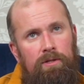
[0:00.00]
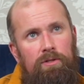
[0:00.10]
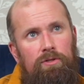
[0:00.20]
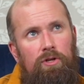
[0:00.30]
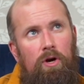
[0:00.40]

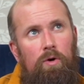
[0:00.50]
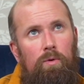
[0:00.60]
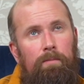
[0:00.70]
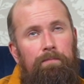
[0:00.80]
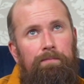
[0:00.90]
So
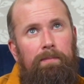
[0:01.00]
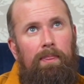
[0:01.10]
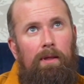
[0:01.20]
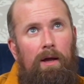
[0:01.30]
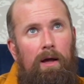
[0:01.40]

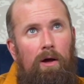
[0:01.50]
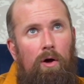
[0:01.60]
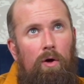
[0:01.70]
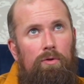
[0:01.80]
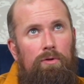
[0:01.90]

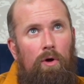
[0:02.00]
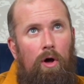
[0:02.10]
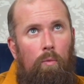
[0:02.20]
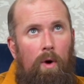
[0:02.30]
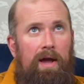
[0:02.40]

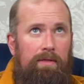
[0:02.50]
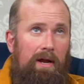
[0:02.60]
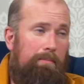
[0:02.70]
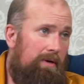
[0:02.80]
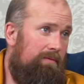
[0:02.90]
a way that
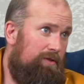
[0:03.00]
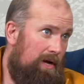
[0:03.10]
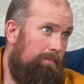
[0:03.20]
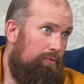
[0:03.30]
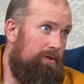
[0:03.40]
I believe
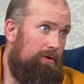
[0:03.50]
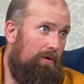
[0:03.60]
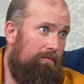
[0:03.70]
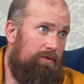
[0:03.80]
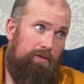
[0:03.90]
some prison
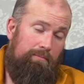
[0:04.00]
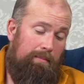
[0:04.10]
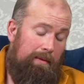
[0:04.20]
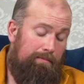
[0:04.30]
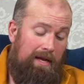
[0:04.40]
officers,
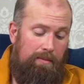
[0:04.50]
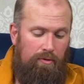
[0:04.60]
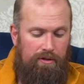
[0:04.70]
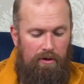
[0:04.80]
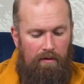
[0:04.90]
perhaps many
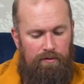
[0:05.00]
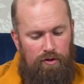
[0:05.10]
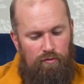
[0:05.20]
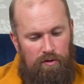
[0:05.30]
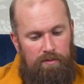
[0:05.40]
prison
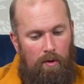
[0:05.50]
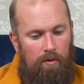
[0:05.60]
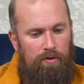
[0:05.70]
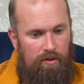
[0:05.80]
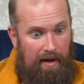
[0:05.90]
officers,
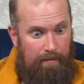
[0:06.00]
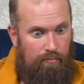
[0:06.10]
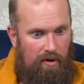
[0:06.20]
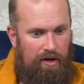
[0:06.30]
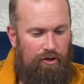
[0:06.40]
respond to that
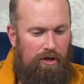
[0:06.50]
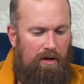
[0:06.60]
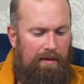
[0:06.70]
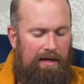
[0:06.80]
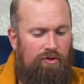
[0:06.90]
pressure
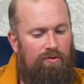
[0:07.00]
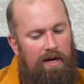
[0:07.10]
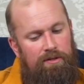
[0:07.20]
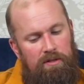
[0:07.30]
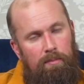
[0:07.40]
and that
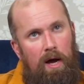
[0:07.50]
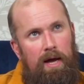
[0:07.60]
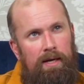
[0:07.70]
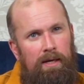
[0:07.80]
stress is by